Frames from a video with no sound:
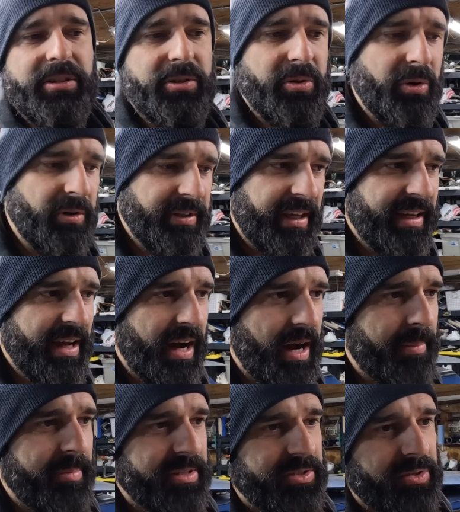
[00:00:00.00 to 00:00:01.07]
to all the
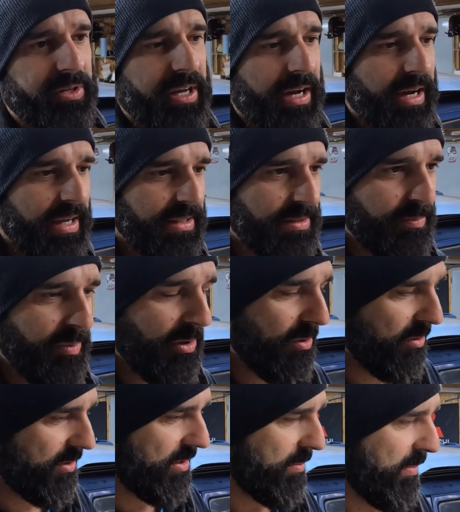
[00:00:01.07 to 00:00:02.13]
comments you guys
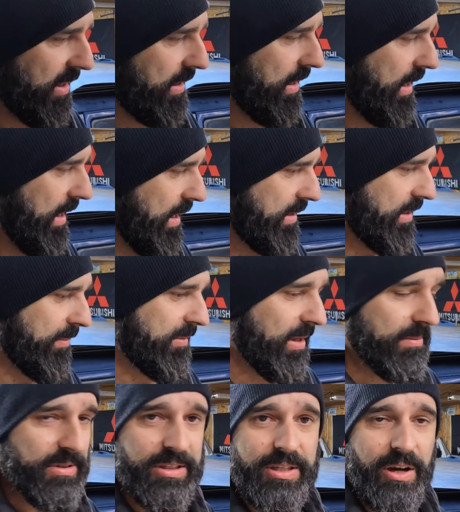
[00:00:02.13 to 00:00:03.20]
post, but
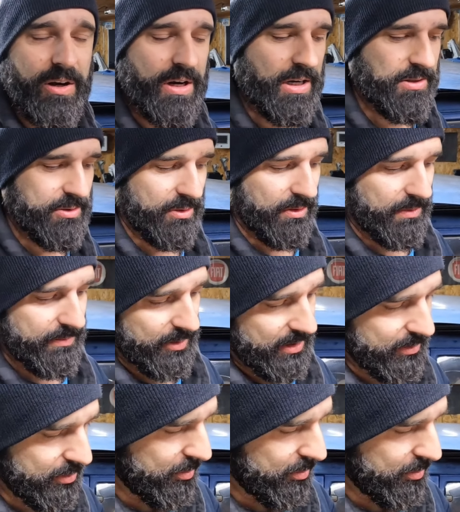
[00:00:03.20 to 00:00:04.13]
sometimes it's hard, so I'm gonna